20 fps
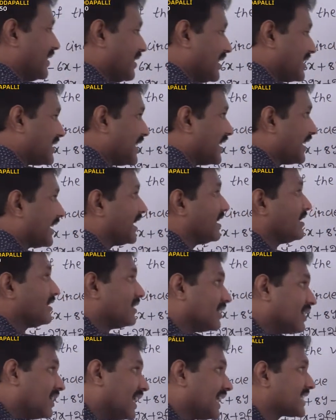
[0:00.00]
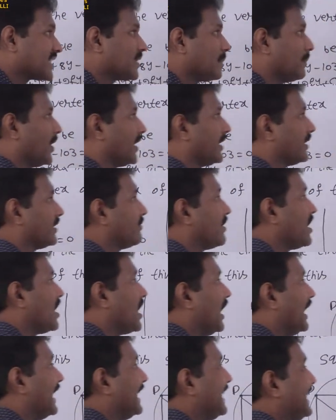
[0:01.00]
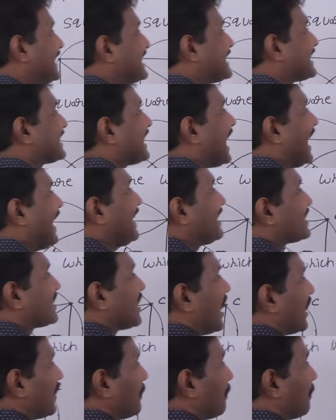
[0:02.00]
the circle. Next point, its sides are